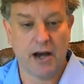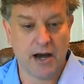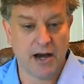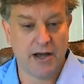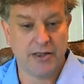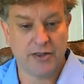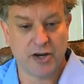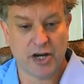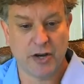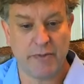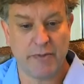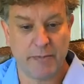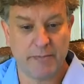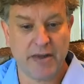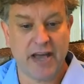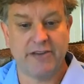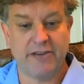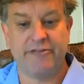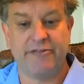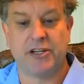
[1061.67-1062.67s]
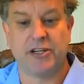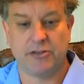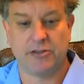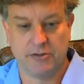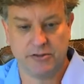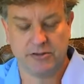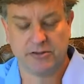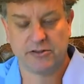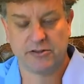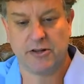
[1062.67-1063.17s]
that could be
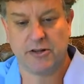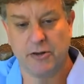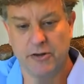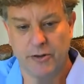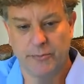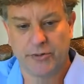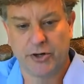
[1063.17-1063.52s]
beneficial and slow